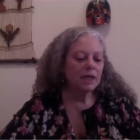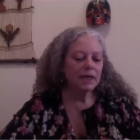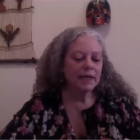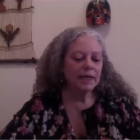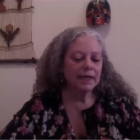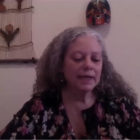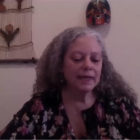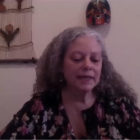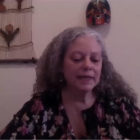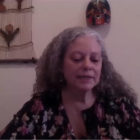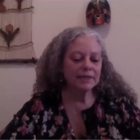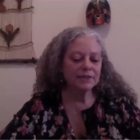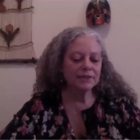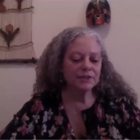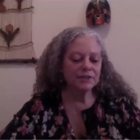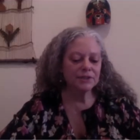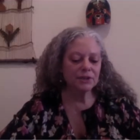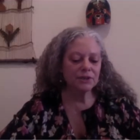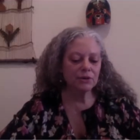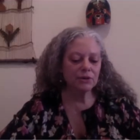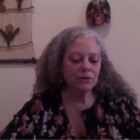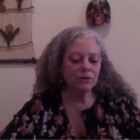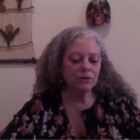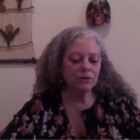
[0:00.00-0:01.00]
And
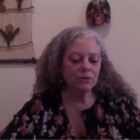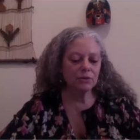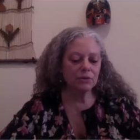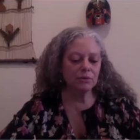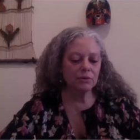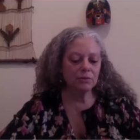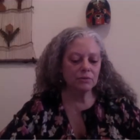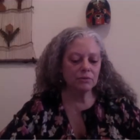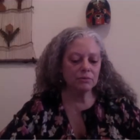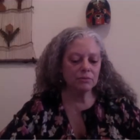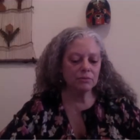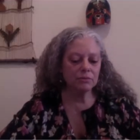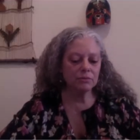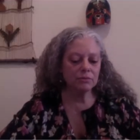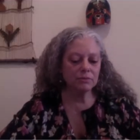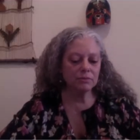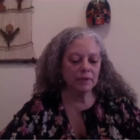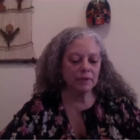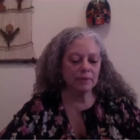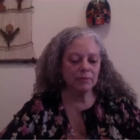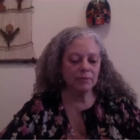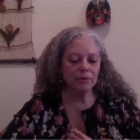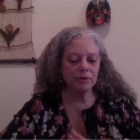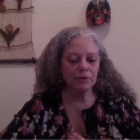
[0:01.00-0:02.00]
so they
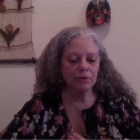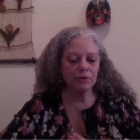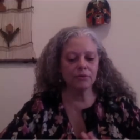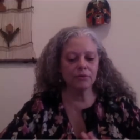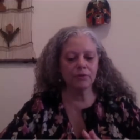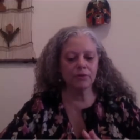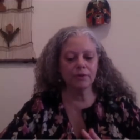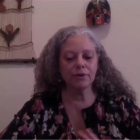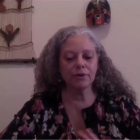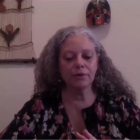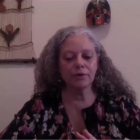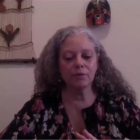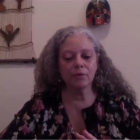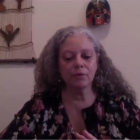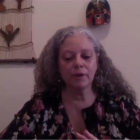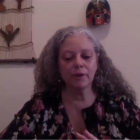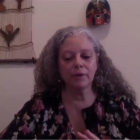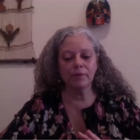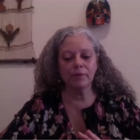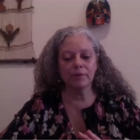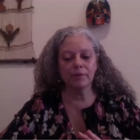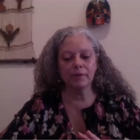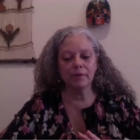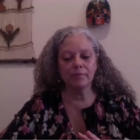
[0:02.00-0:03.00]
maneuver in a way
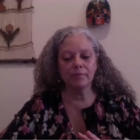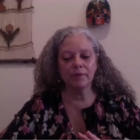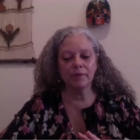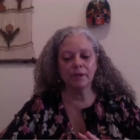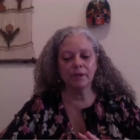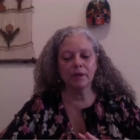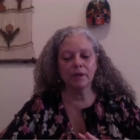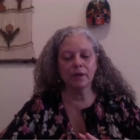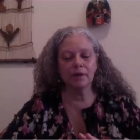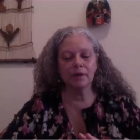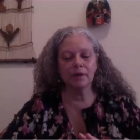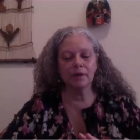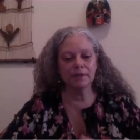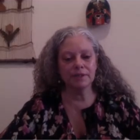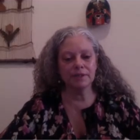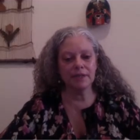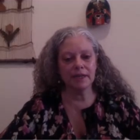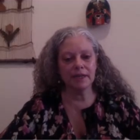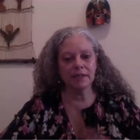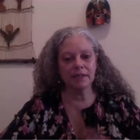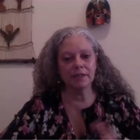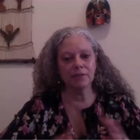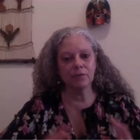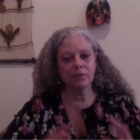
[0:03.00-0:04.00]
where they become
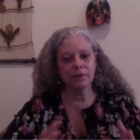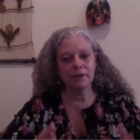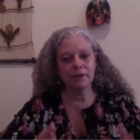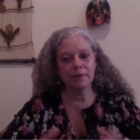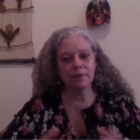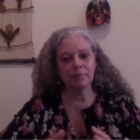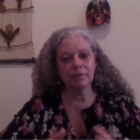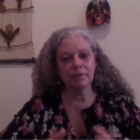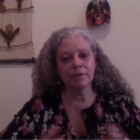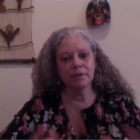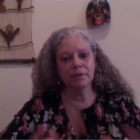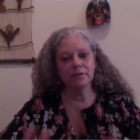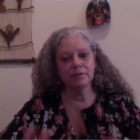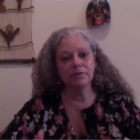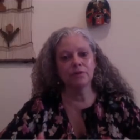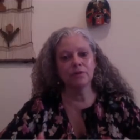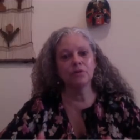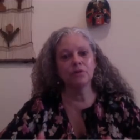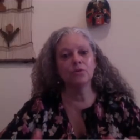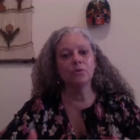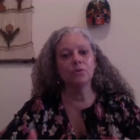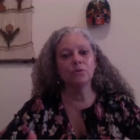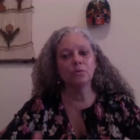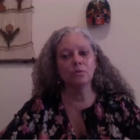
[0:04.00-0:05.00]
exactly what they believe
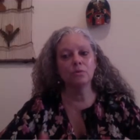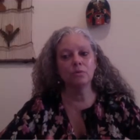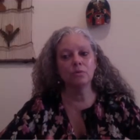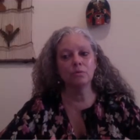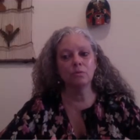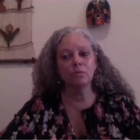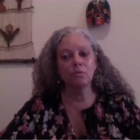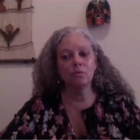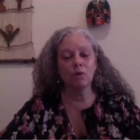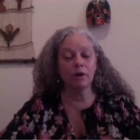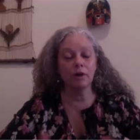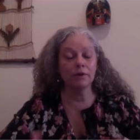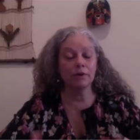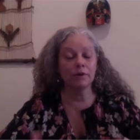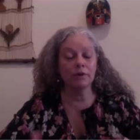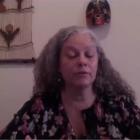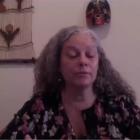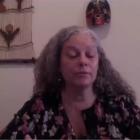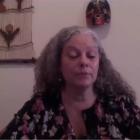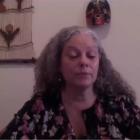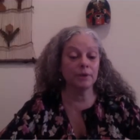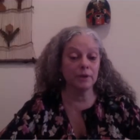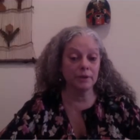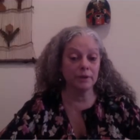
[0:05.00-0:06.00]
you want
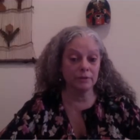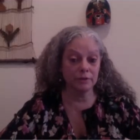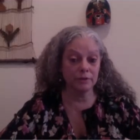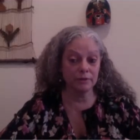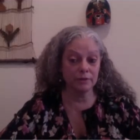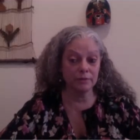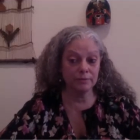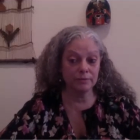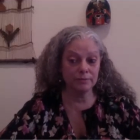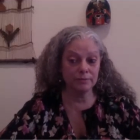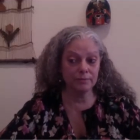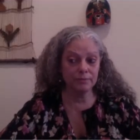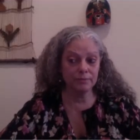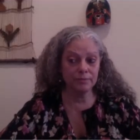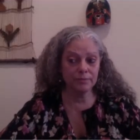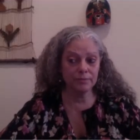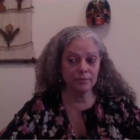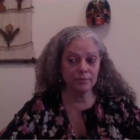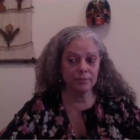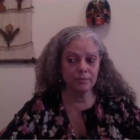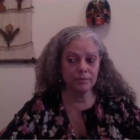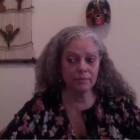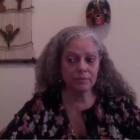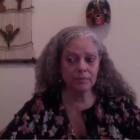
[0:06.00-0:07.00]
from another.
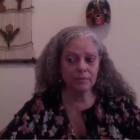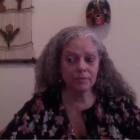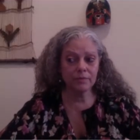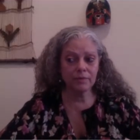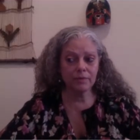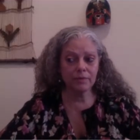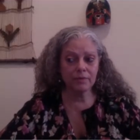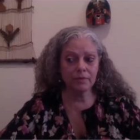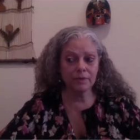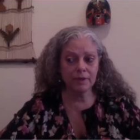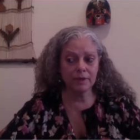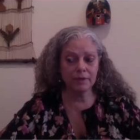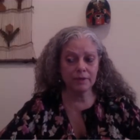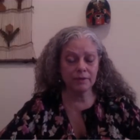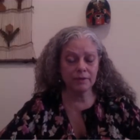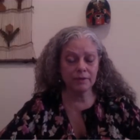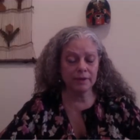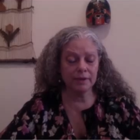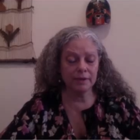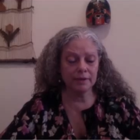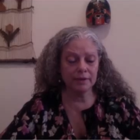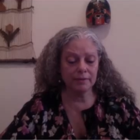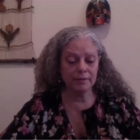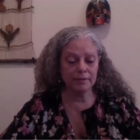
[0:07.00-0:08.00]
Right?
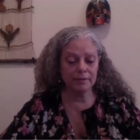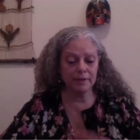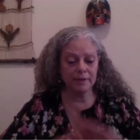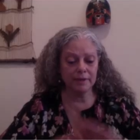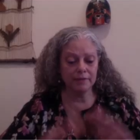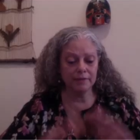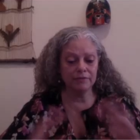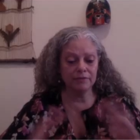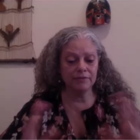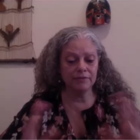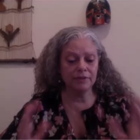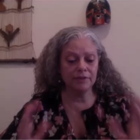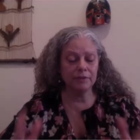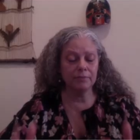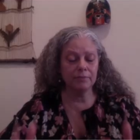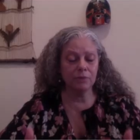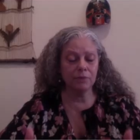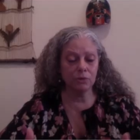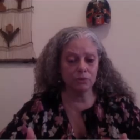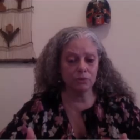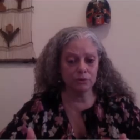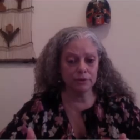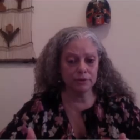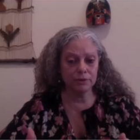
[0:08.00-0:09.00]
They fit a
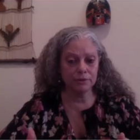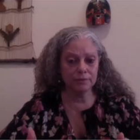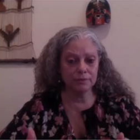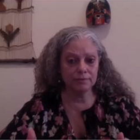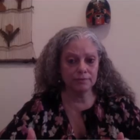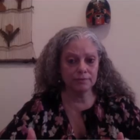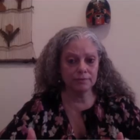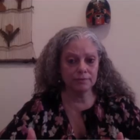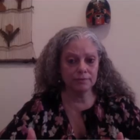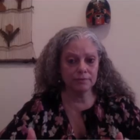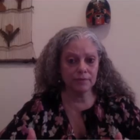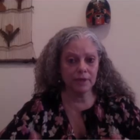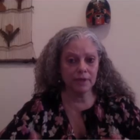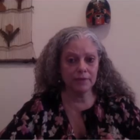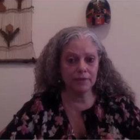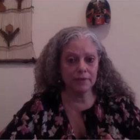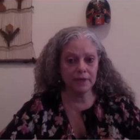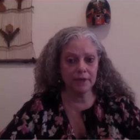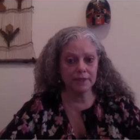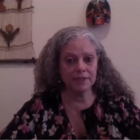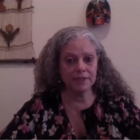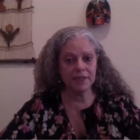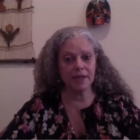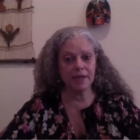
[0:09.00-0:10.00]
mold, and
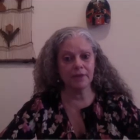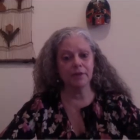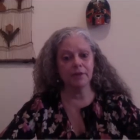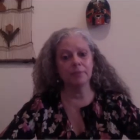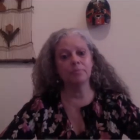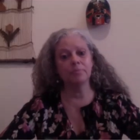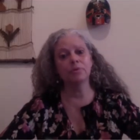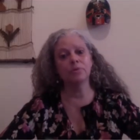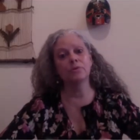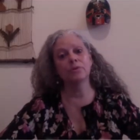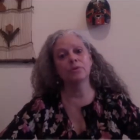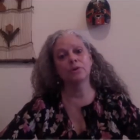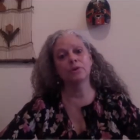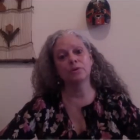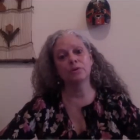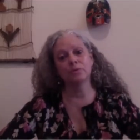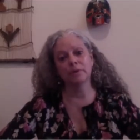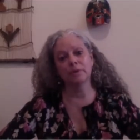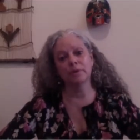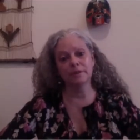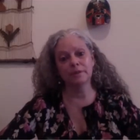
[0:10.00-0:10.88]
that's how they pull you in.